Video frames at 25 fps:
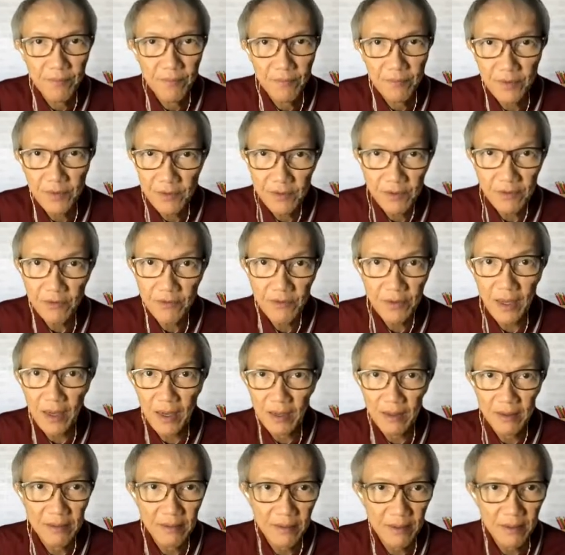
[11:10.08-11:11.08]
just, yeah,
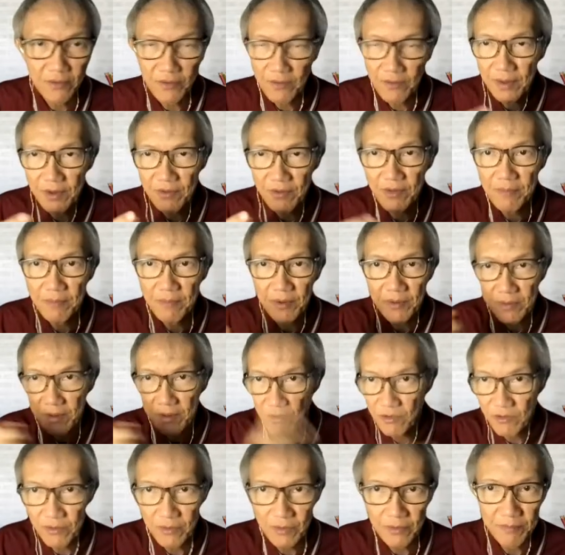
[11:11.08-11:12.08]
it's very simple just
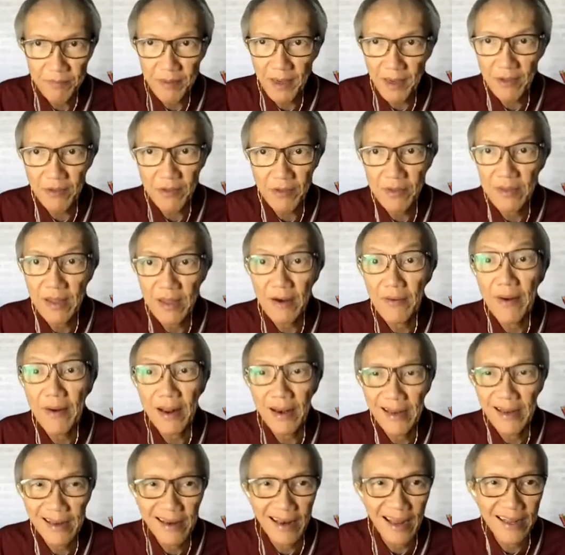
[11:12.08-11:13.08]
to pass it
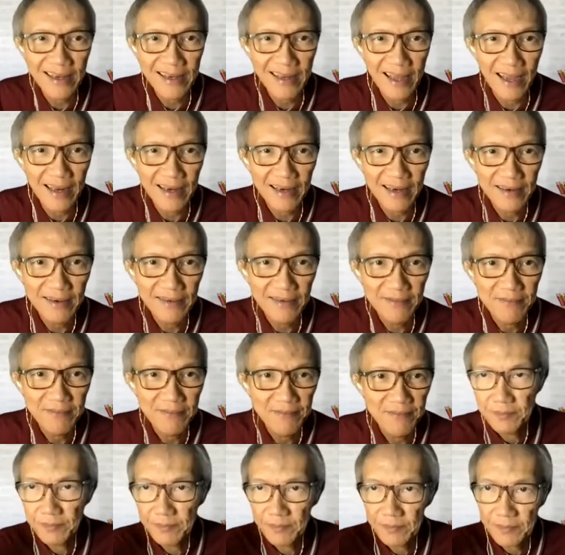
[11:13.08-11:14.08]
directly like that.
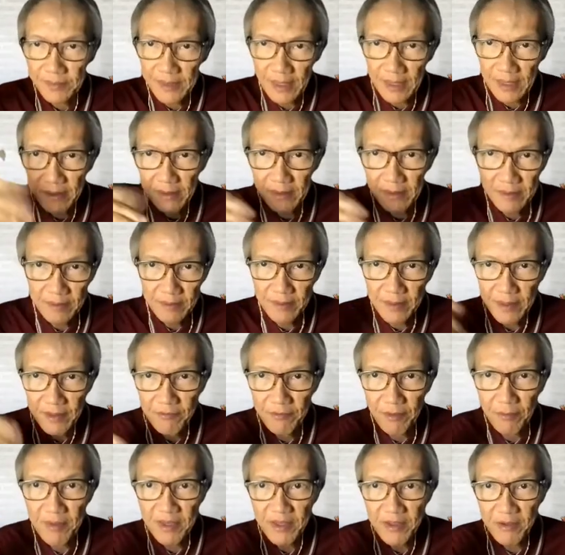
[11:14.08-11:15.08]
Get
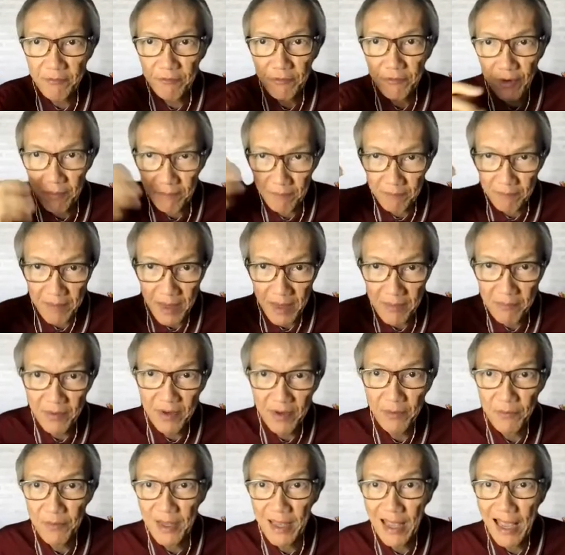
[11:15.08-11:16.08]
information from memory,
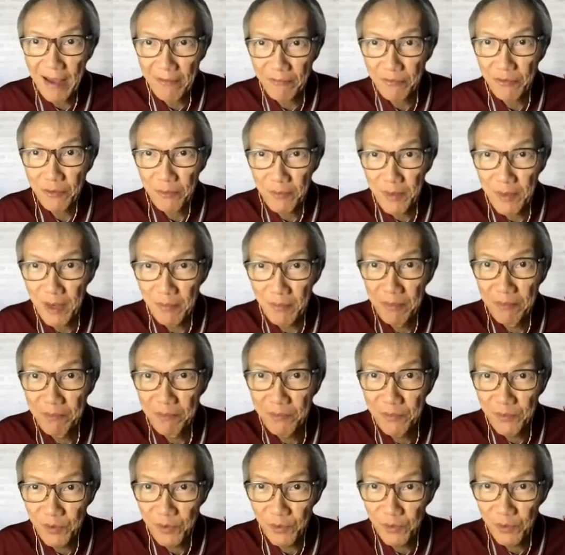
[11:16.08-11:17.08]
we have to be able
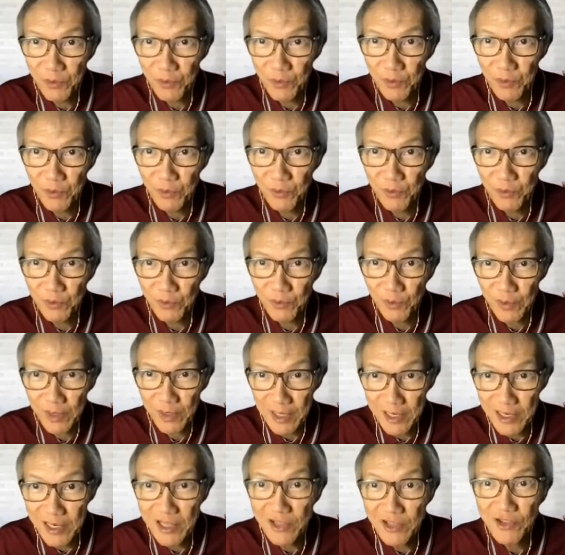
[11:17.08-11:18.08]
to
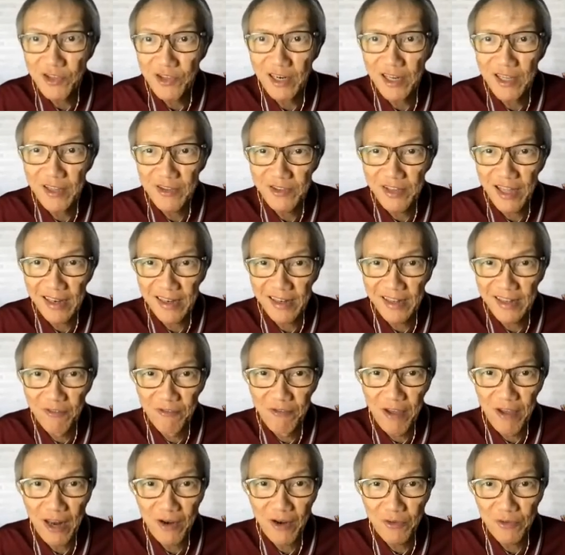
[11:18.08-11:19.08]
initially set the
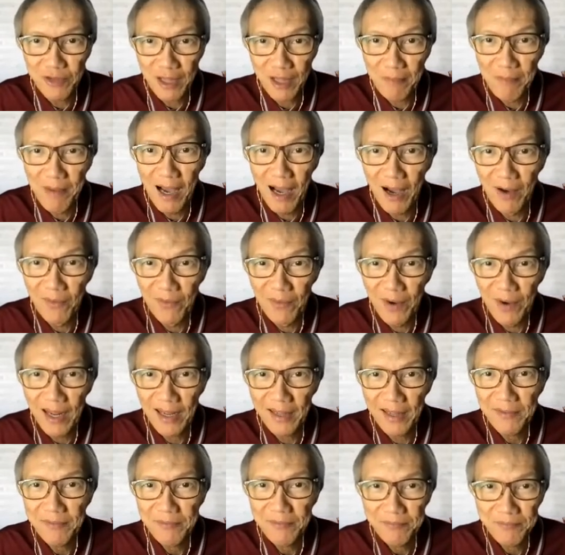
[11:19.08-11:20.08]
value somehow, right?
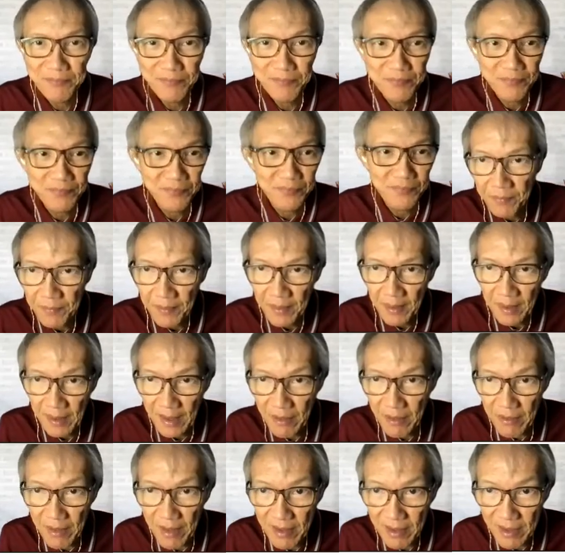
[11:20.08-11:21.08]
Let's
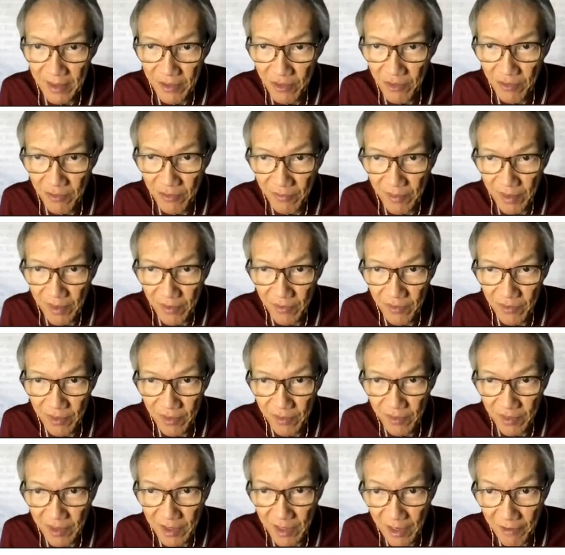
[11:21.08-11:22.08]
say it's
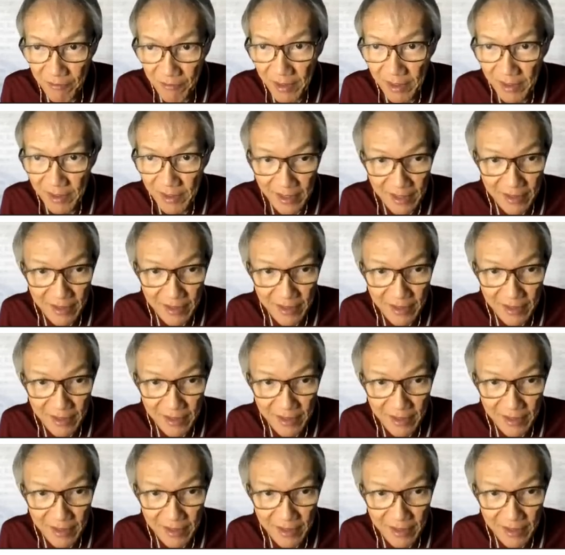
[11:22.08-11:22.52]
11